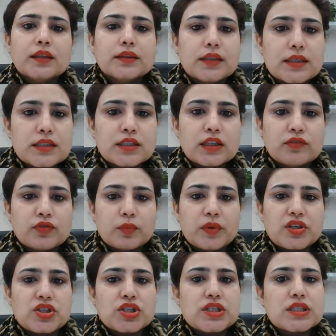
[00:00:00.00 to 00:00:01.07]
This
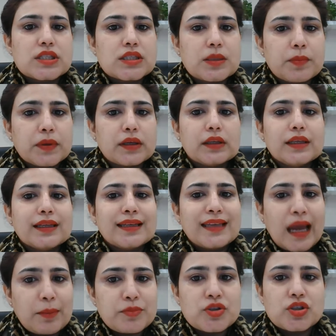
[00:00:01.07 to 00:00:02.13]
information is typically
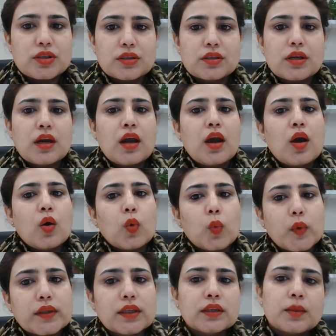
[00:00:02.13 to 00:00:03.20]
captured
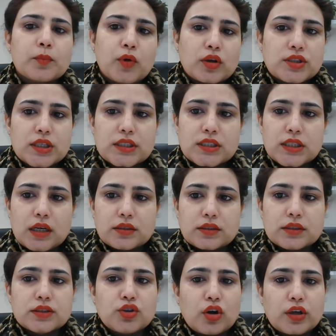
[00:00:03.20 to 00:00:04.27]
within the project
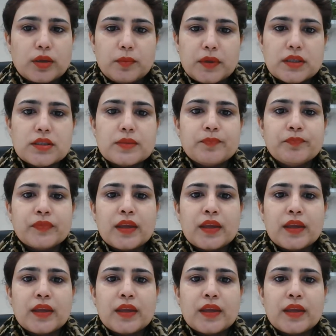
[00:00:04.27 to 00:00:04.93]
charter document,